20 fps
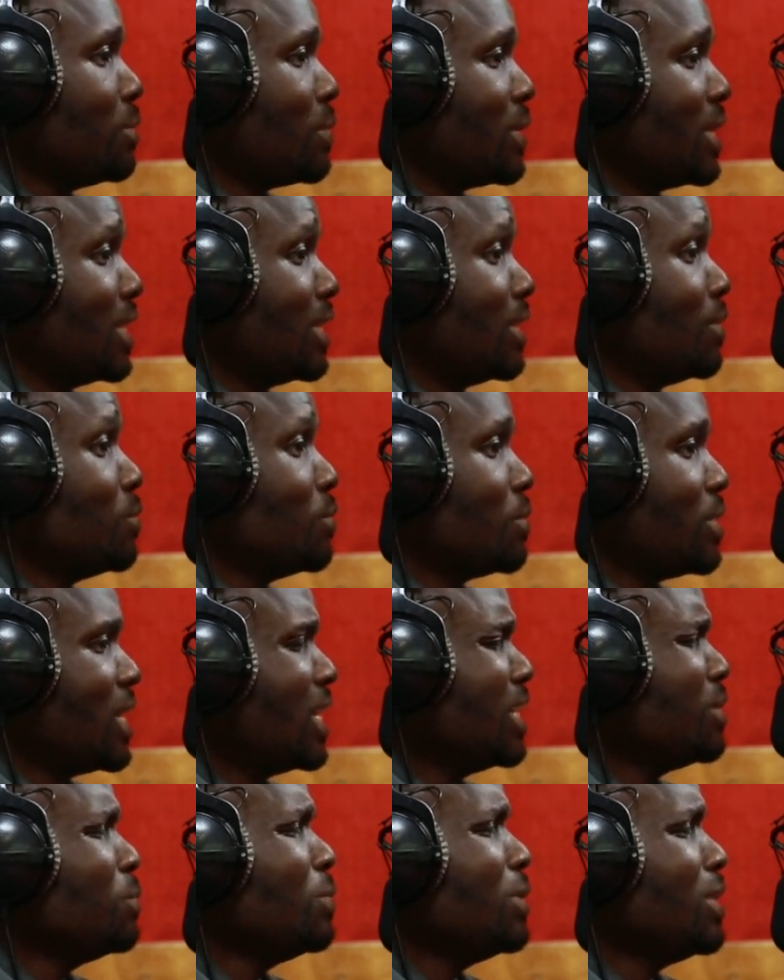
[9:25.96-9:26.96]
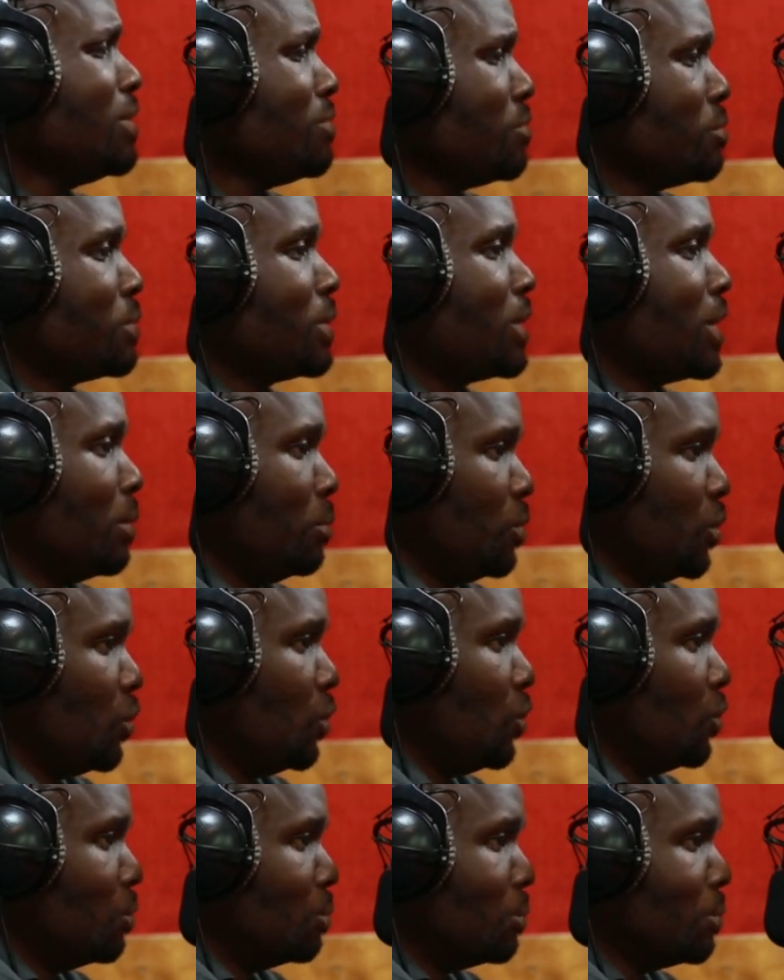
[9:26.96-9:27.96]
I would say.
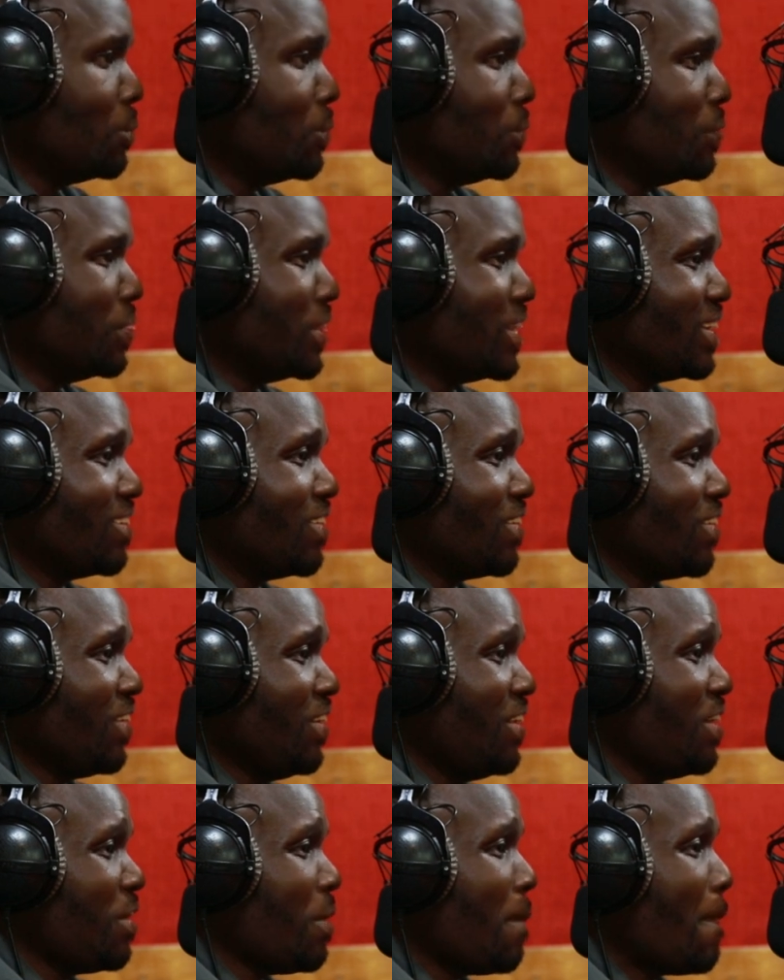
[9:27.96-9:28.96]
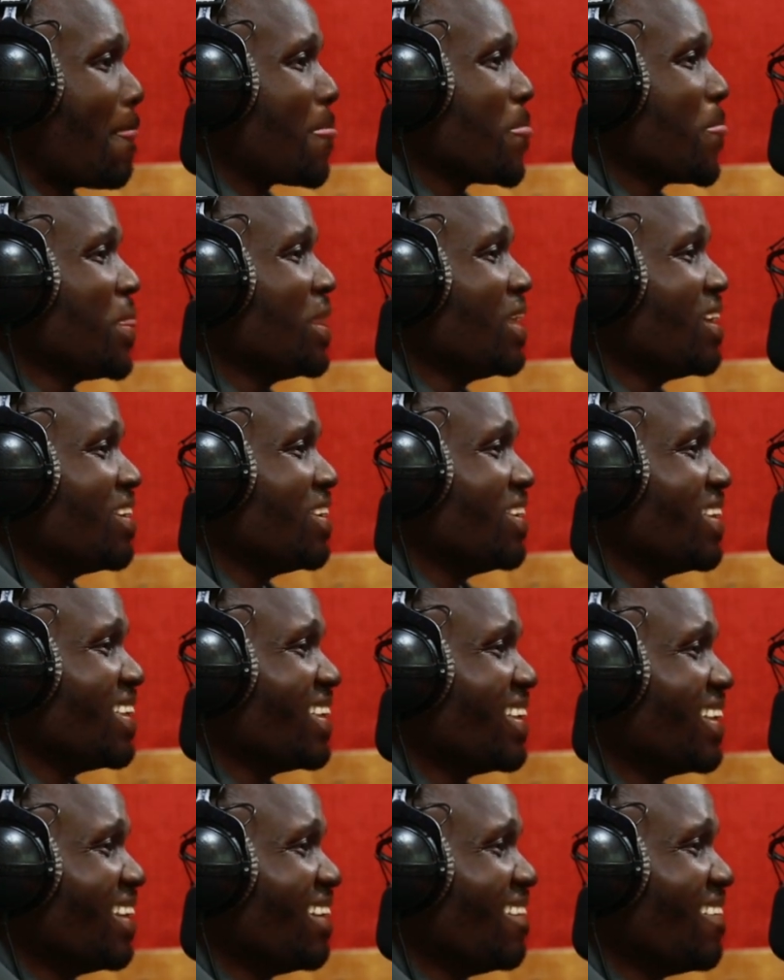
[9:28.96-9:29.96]
Consistency. Just be
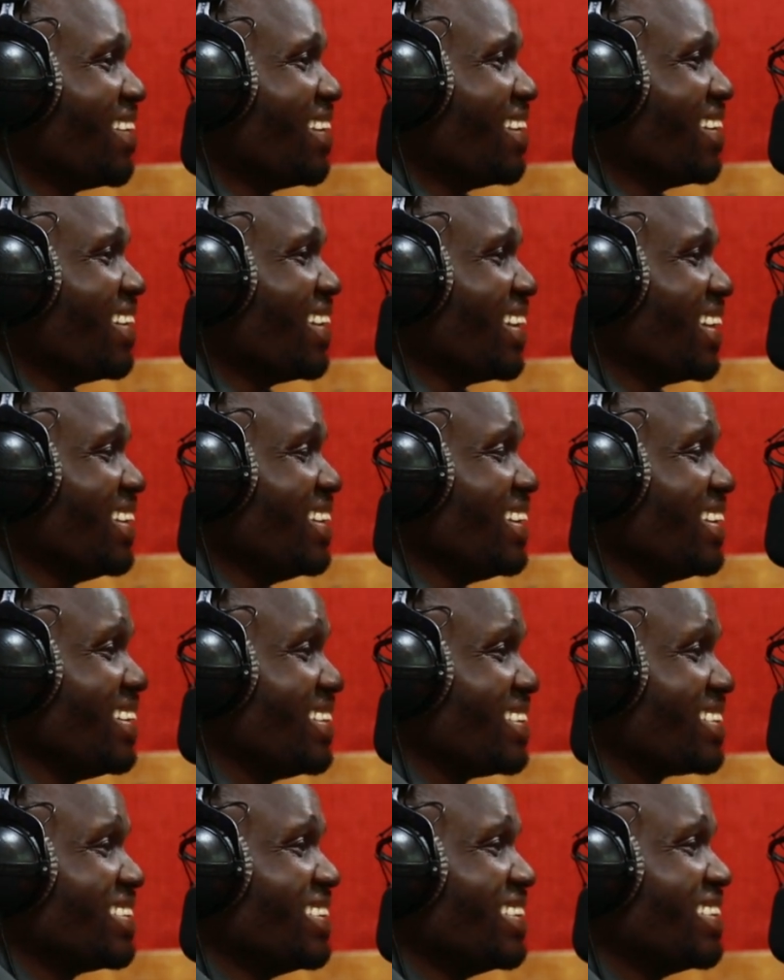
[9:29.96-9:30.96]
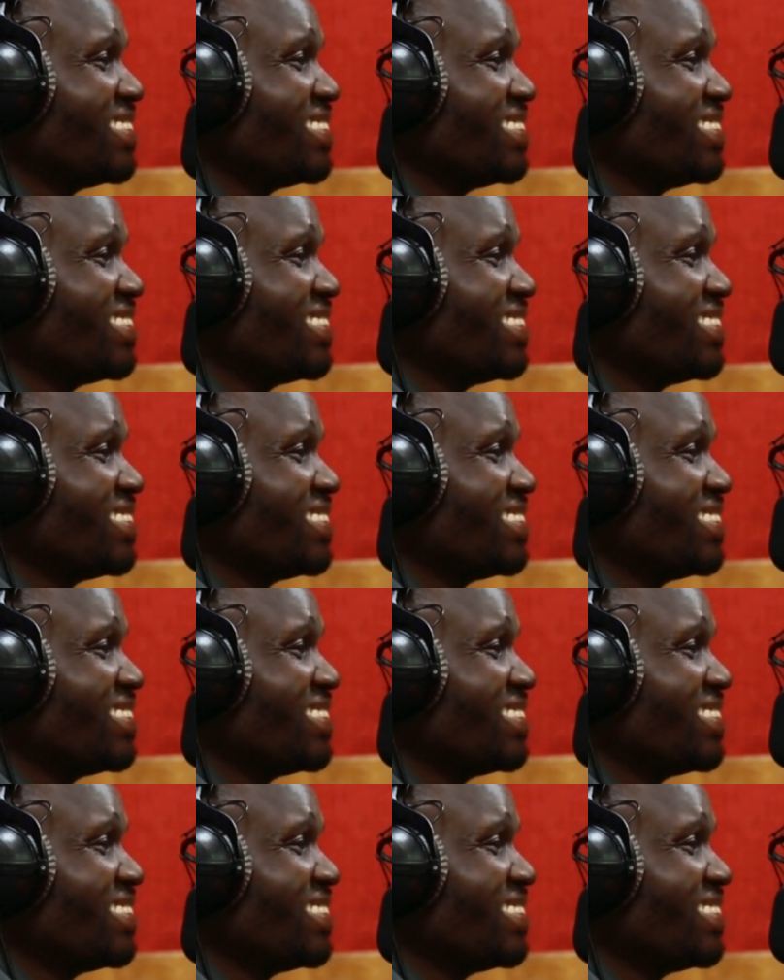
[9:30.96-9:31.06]
consistent and uh,